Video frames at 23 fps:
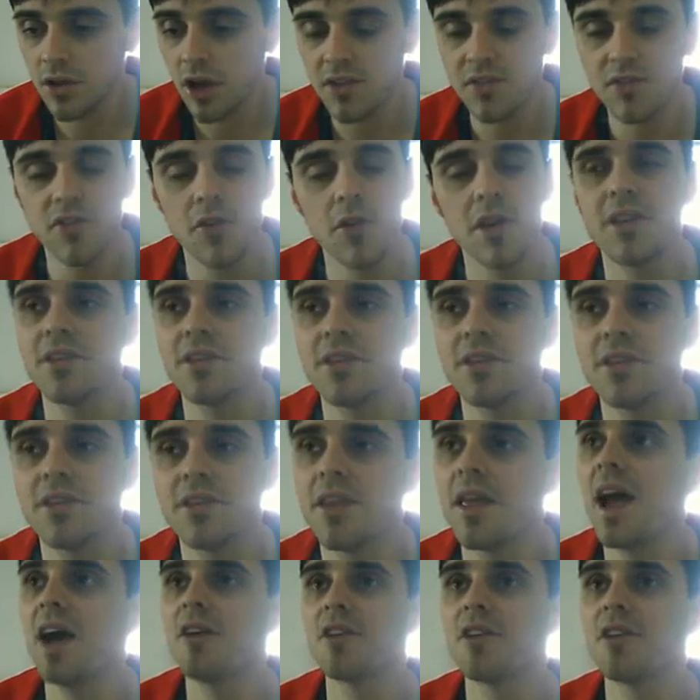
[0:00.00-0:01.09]

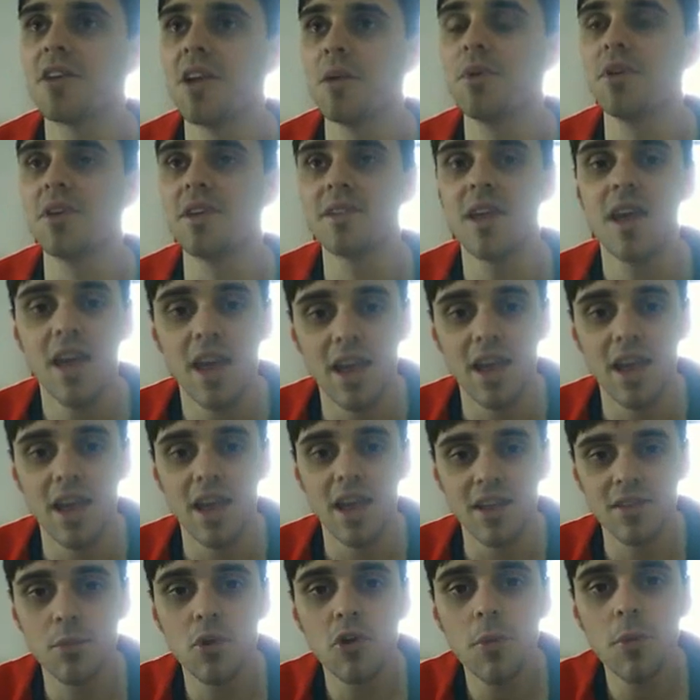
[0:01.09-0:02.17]
it's how can I put this?
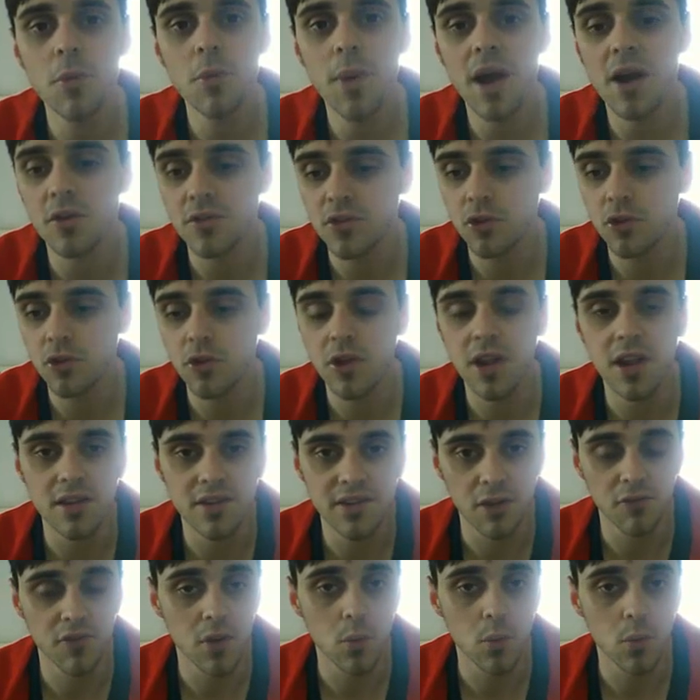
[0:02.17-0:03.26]
It's more about
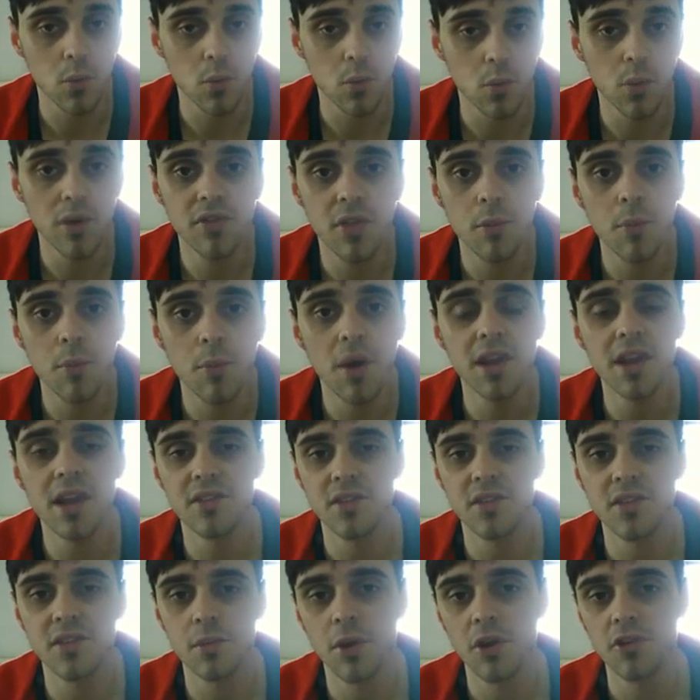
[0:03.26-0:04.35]
doing something with the
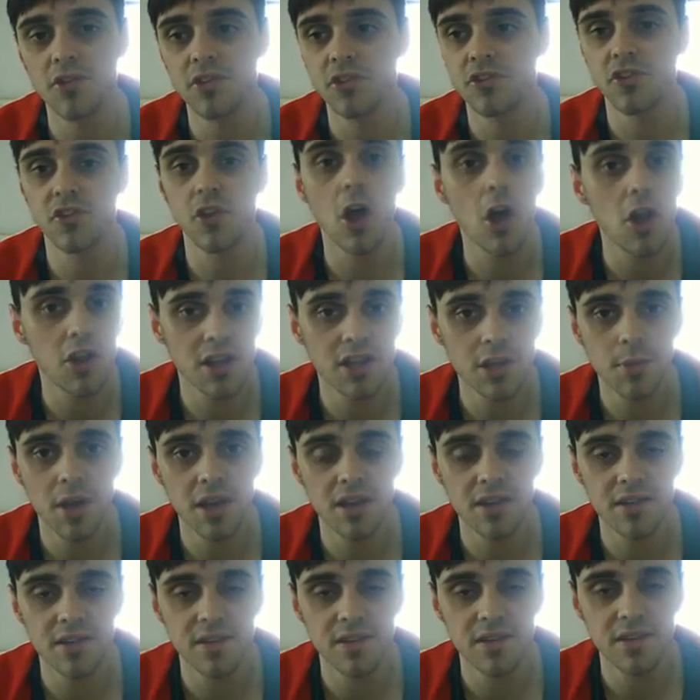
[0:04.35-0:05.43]
money as opposed to just
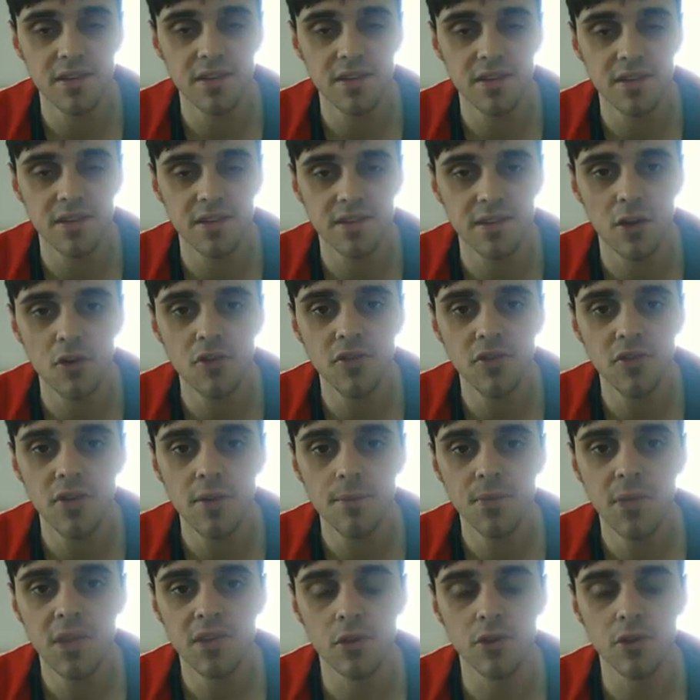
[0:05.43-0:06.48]
earning the money itself.